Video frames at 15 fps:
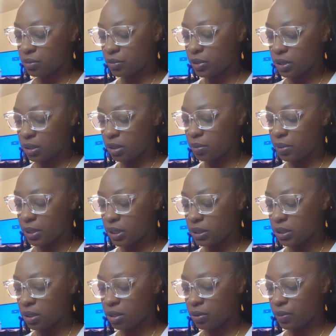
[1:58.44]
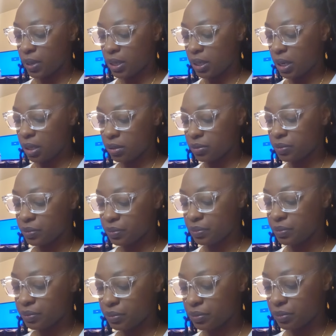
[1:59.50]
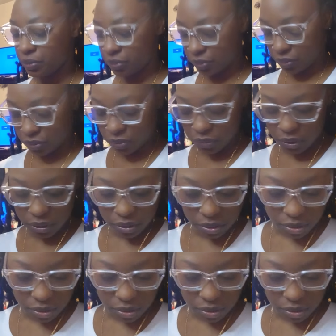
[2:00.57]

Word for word: What does Libra need to know right now?